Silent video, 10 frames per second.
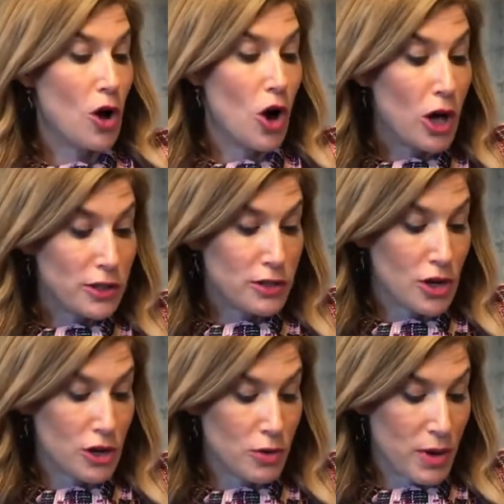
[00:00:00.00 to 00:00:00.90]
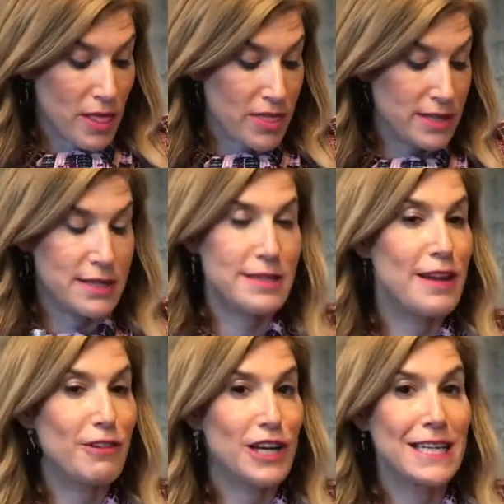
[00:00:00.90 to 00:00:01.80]
Also, this is
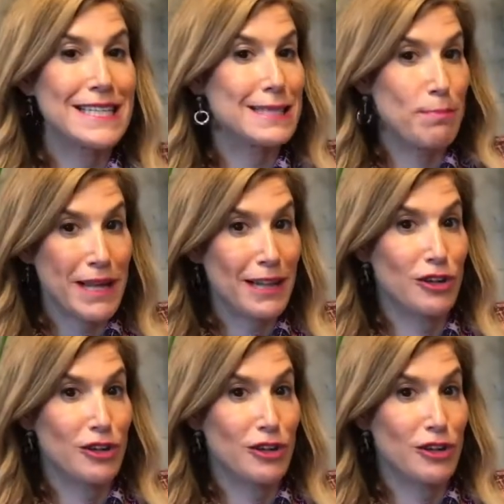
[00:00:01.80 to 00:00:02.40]
never going to spill